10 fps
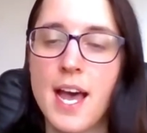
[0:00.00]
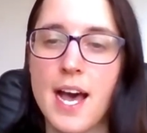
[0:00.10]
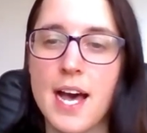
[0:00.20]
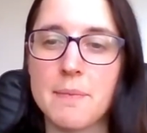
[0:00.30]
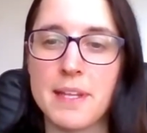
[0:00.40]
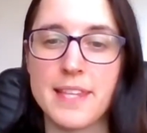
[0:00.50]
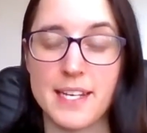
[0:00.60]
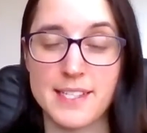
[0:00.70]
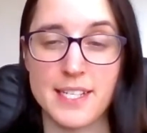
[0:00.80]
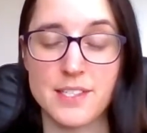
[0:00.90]
um, and that
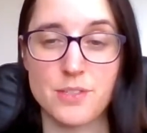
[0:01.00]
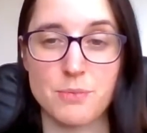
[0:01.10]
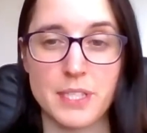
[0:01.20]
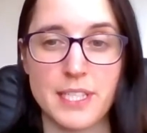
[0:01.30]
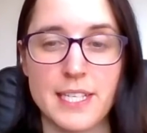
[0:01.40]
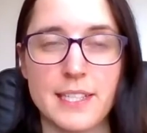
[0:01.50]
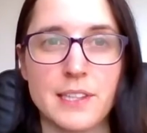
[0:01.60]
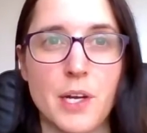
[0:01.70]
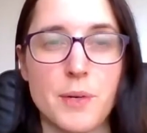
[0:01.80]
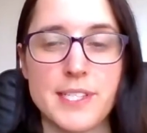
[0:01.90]
tends to really
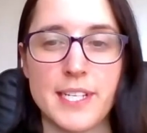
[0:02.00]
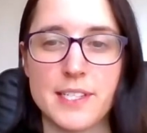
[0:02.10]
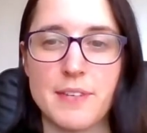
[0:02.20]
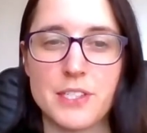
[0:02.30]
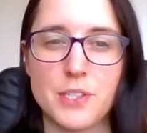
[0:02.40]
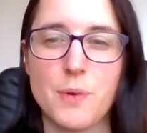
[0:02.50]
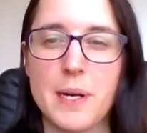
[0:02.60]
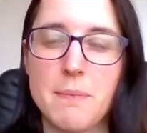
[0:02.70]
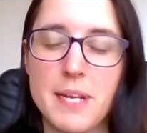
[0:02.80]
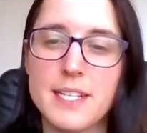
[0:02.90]
lower satisfaction quite
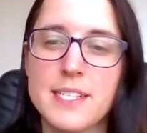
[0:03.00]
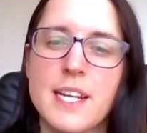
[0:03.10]
a bit